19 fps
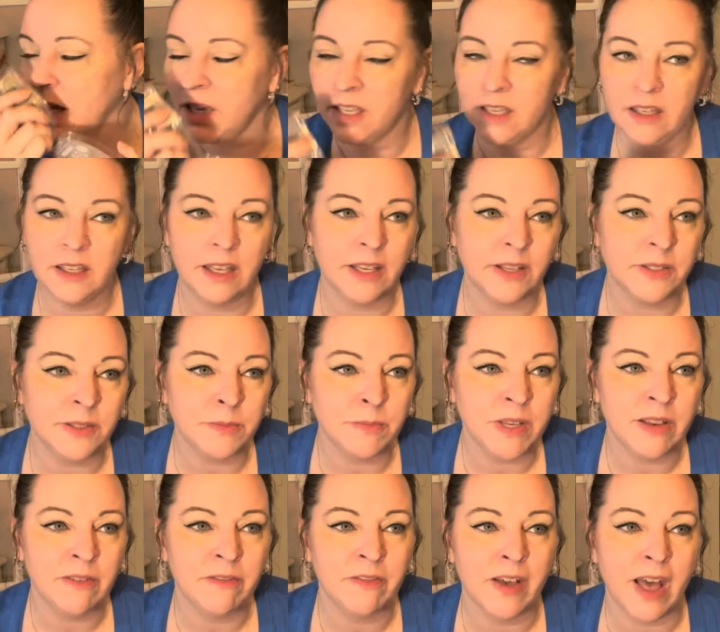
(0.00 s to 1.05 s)
it gives
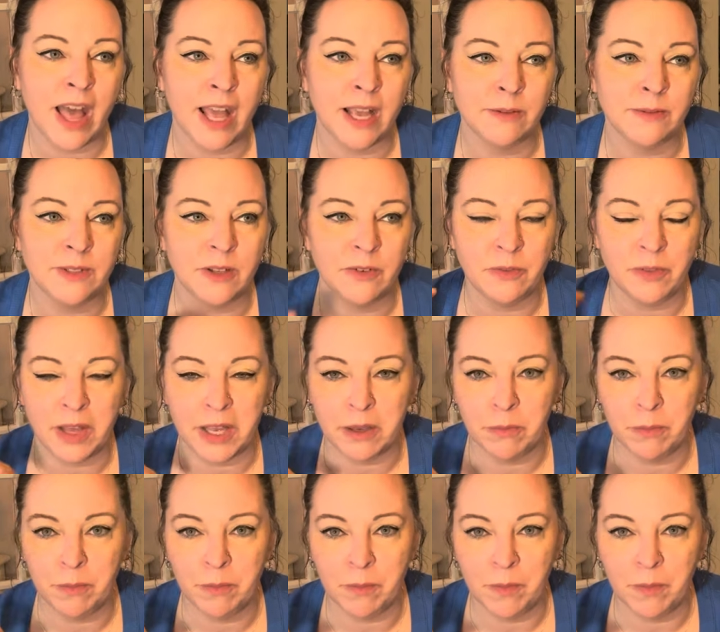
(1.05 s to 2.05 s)
me vibes of like